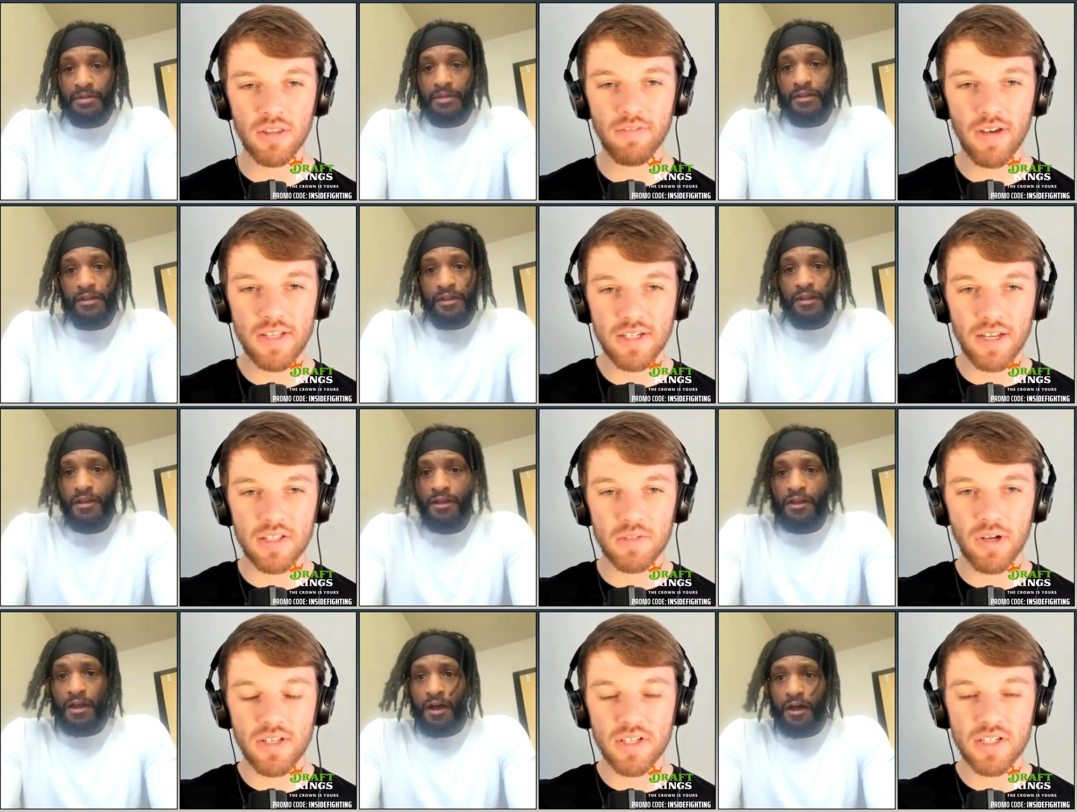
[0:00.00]
Speaker 1: the fight against
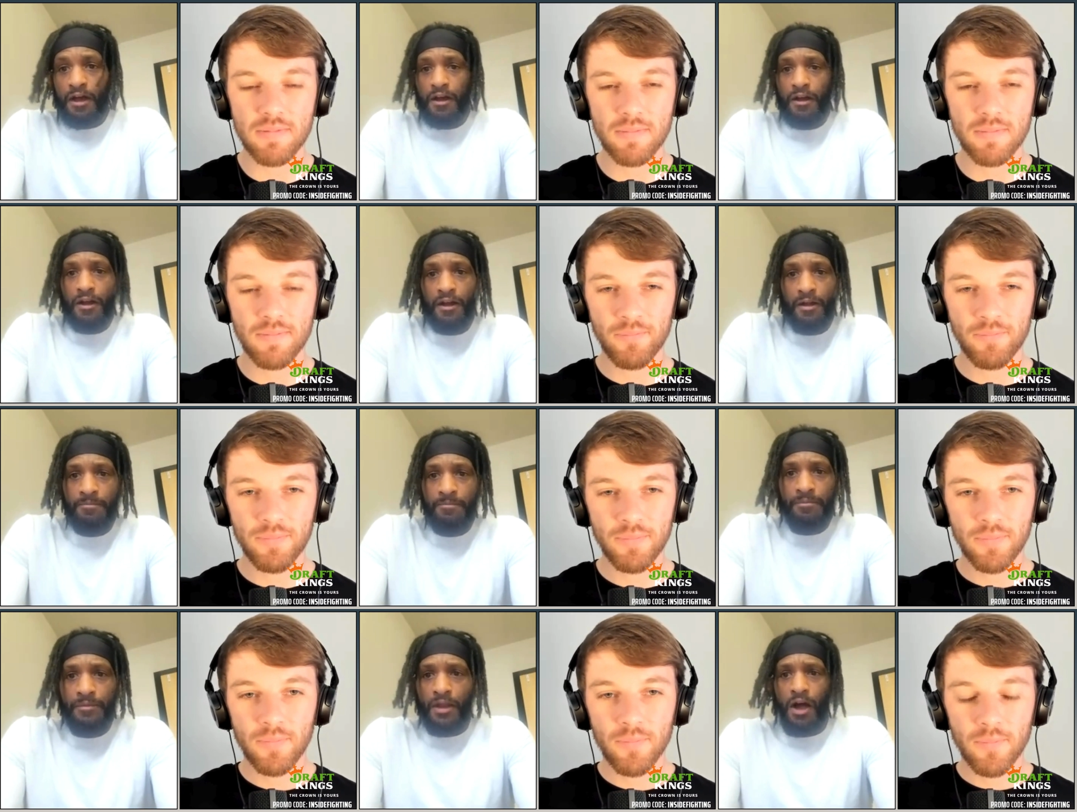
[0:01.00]
Prates?
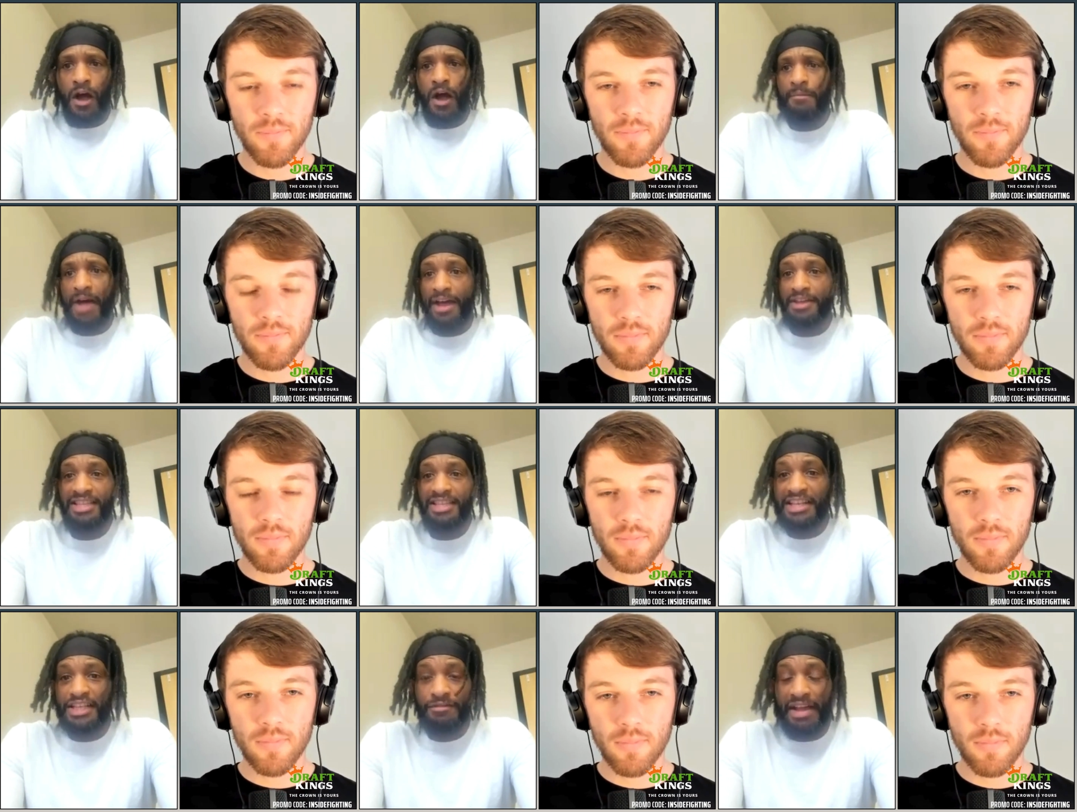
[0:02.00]
Speaker 2: Um, honestly,
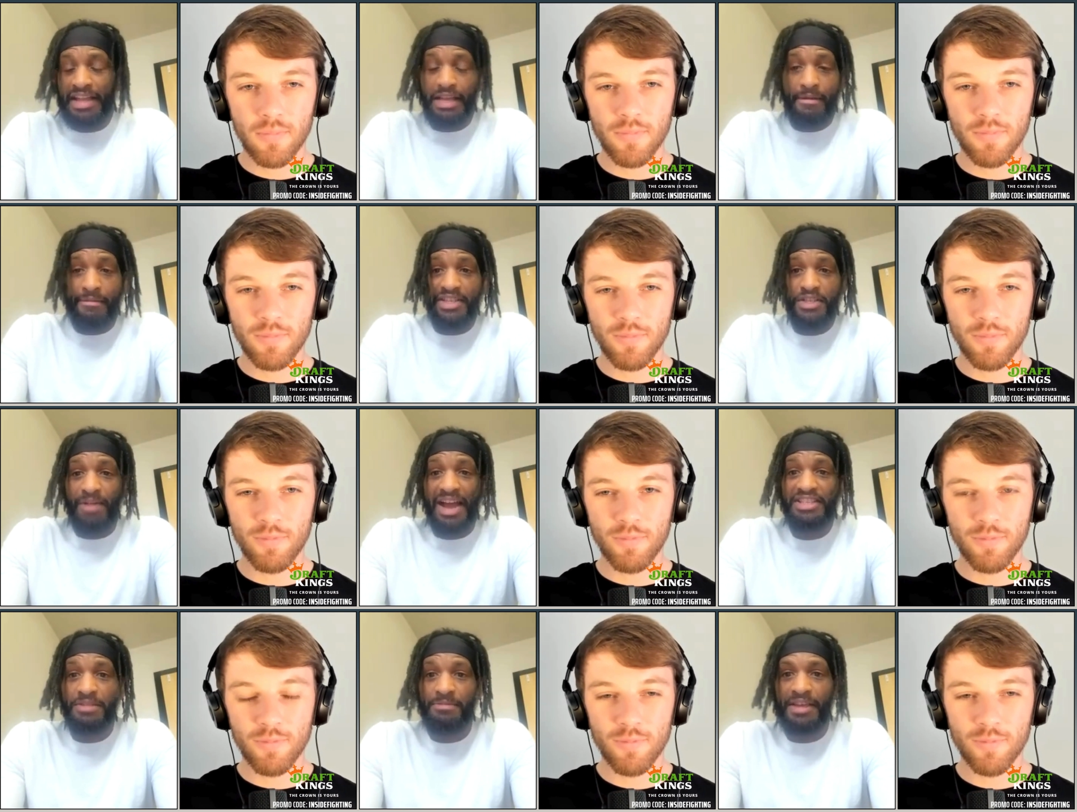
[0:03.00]
this like came as a
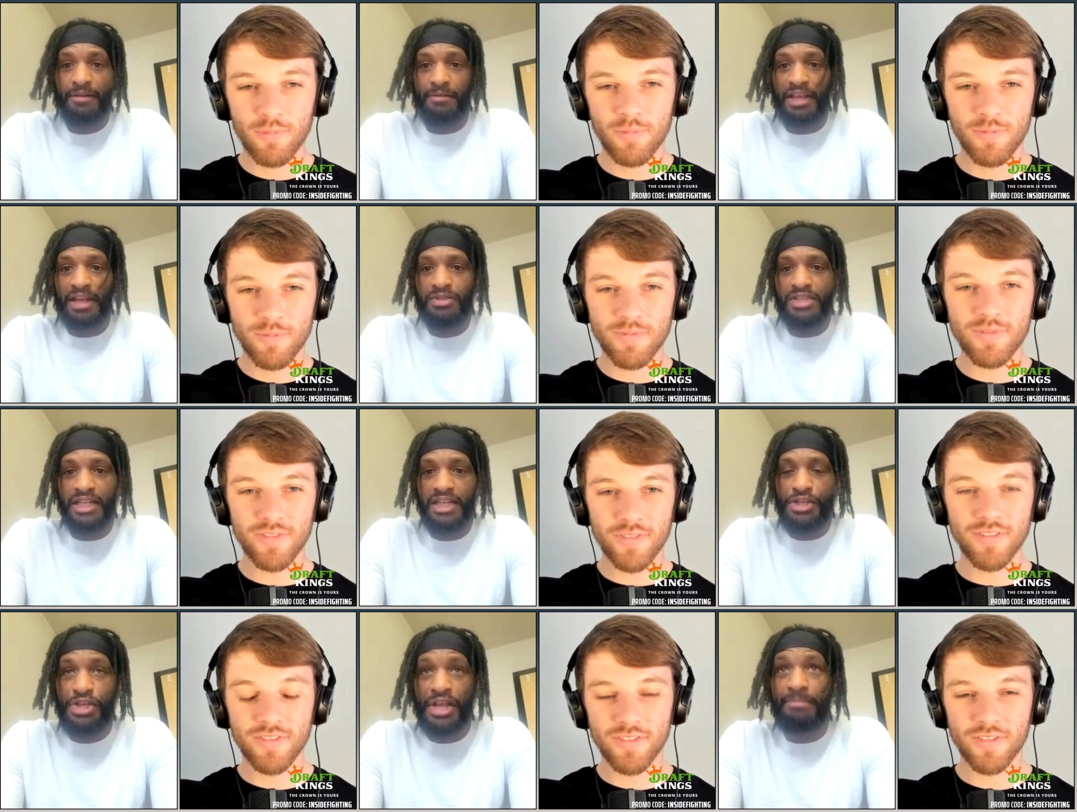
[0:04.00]
surprise to me. I mean, I was in the
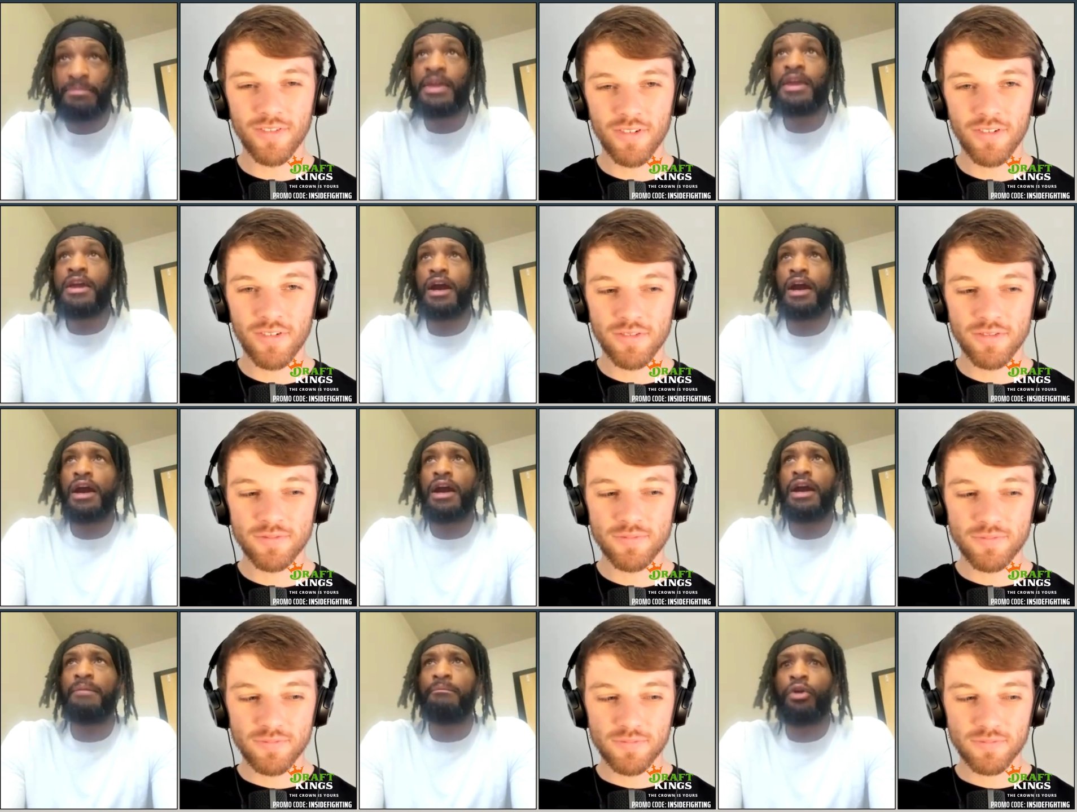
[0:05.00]
gym,
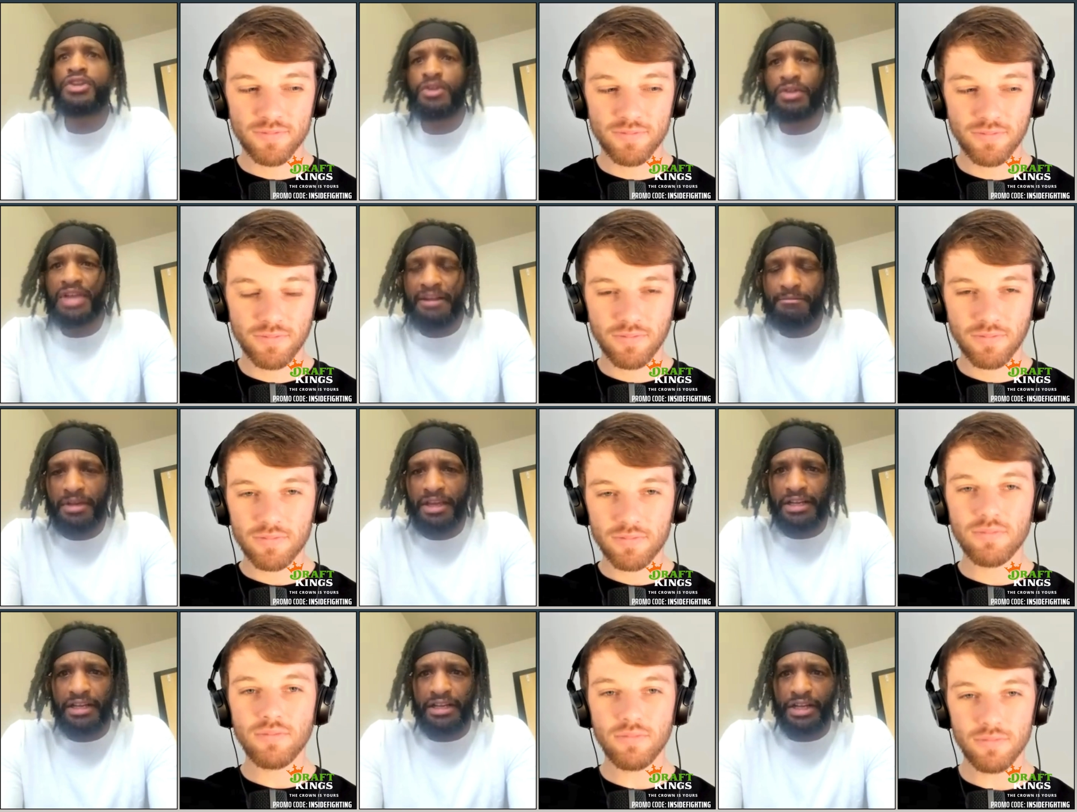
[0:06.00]
uh, more so kind of being a,
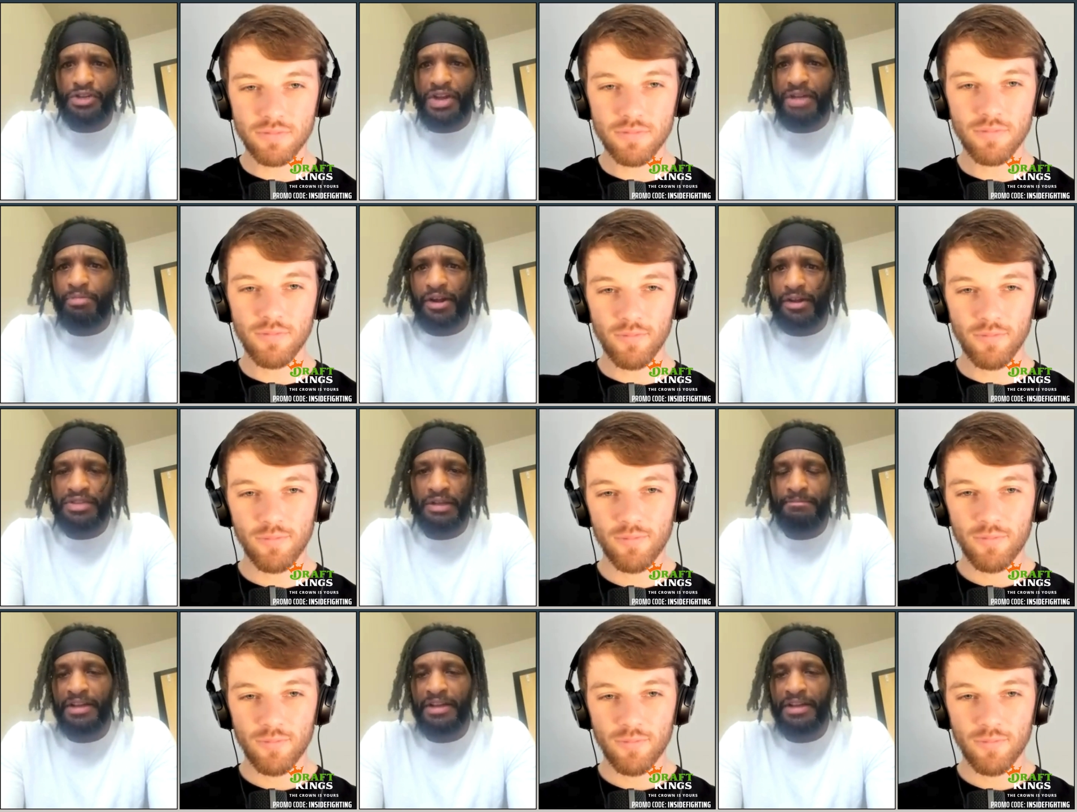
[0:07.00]
a partner. I was helping my